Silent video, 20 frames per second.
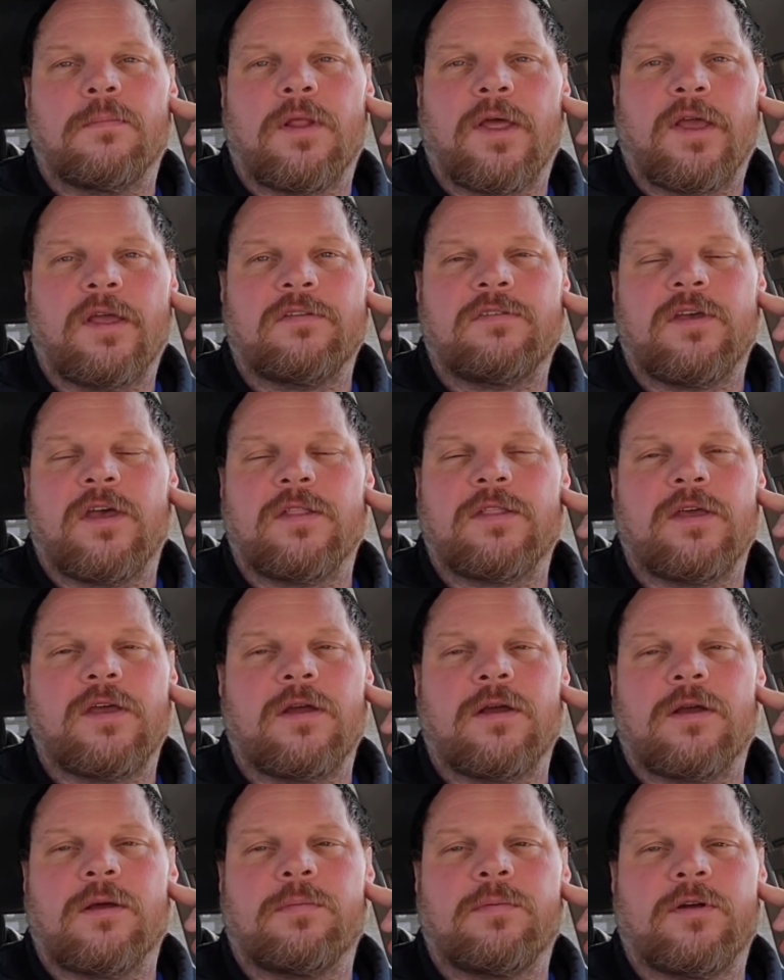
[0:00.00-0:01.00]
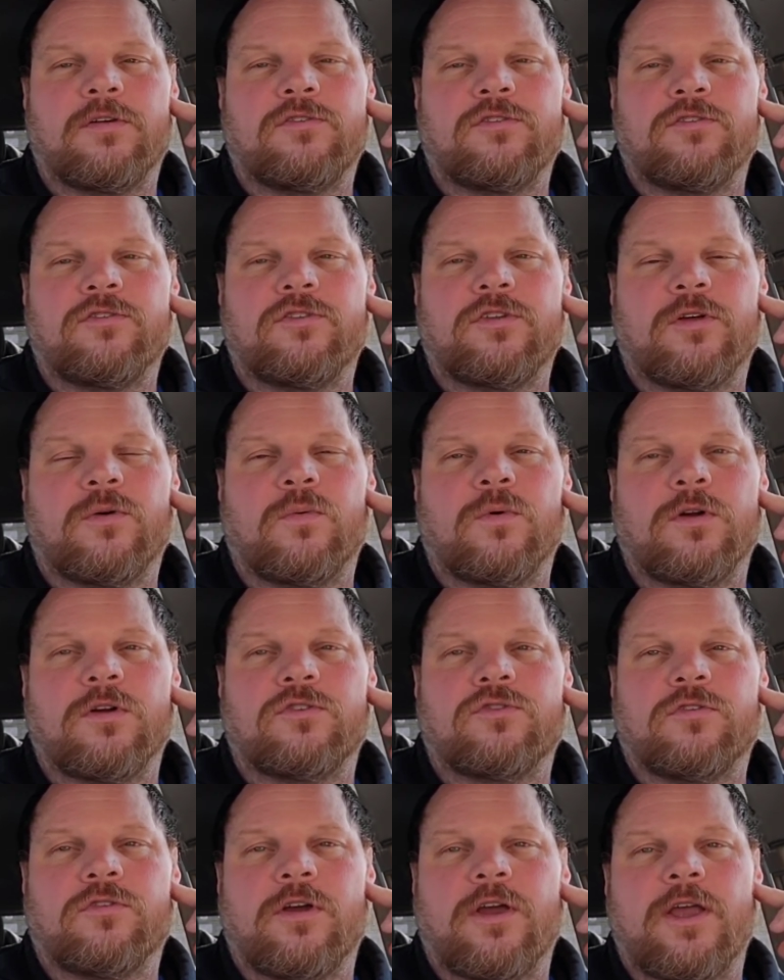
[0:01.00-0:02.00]
Like I said, the air compressor still
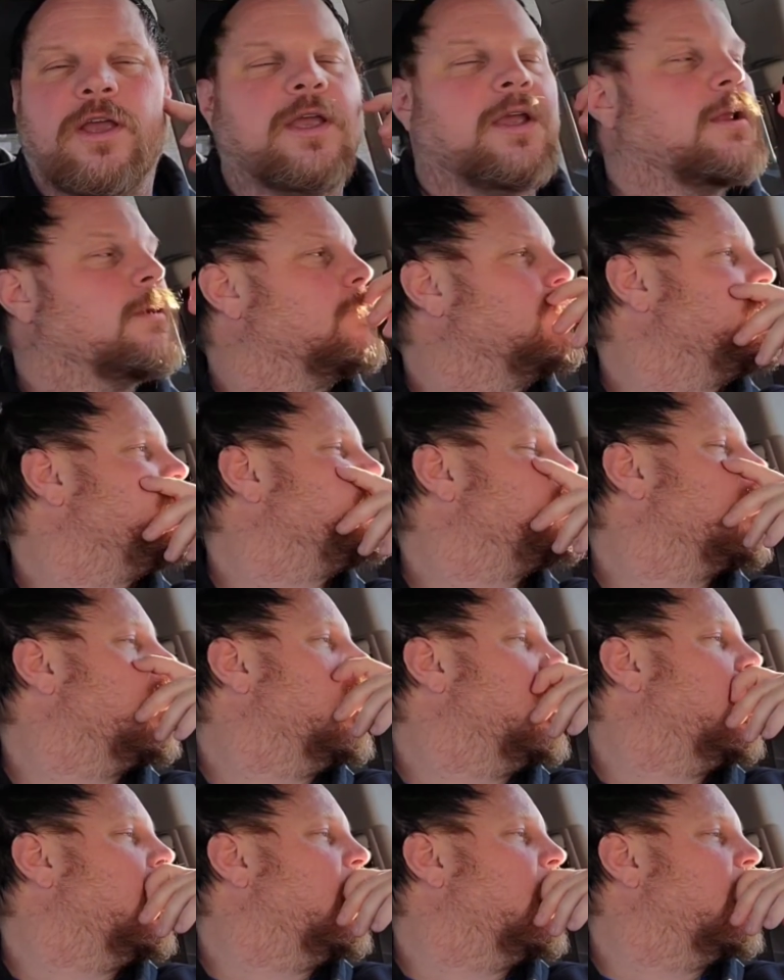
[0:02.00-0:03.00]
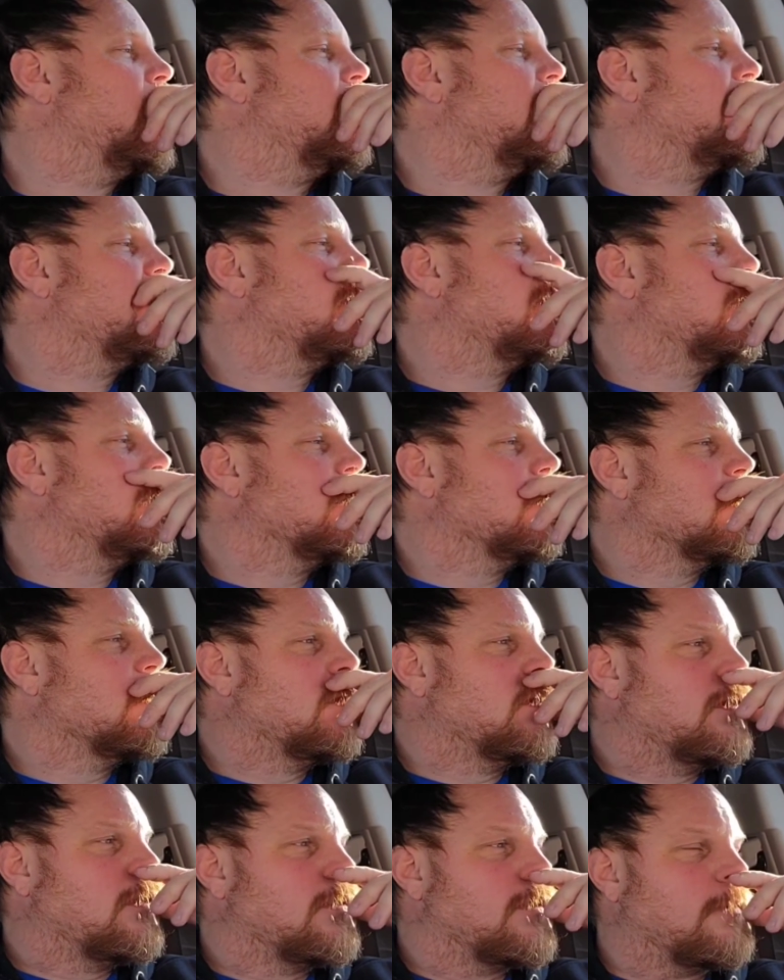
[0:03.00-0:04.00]
works great, and
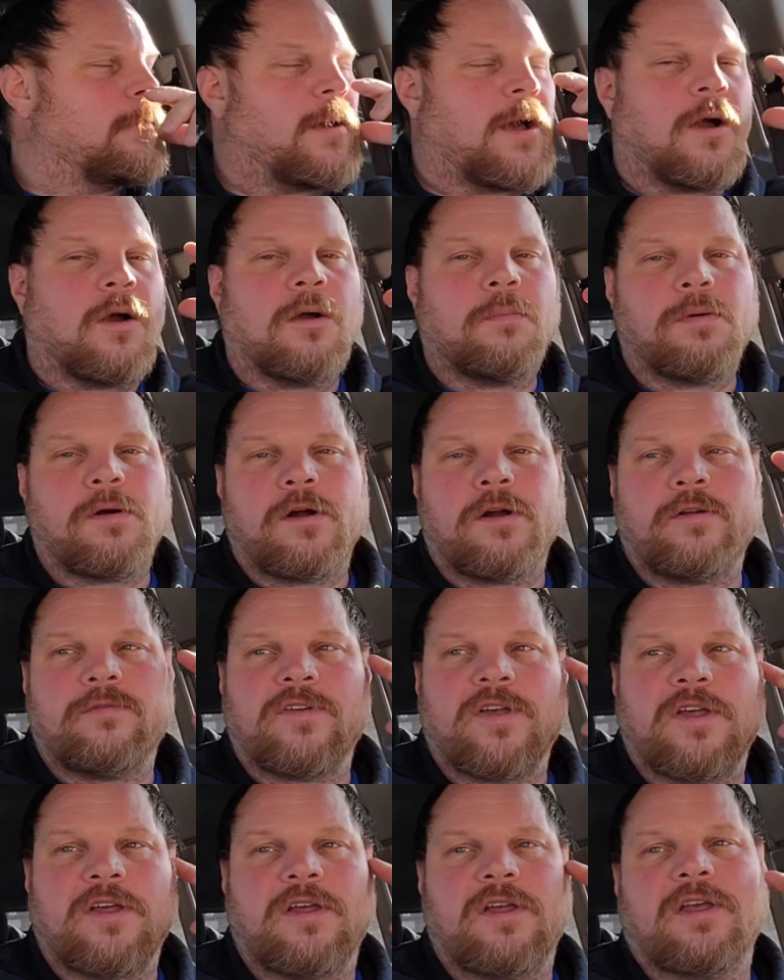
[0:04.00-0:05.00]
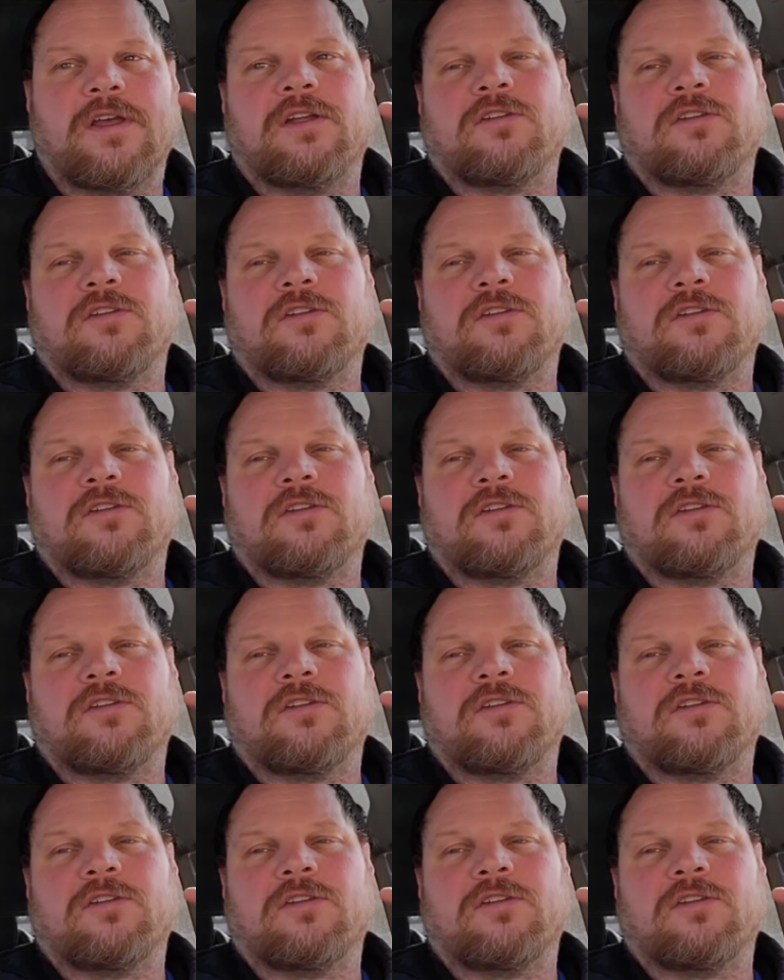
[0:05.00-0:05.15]
the power part of it,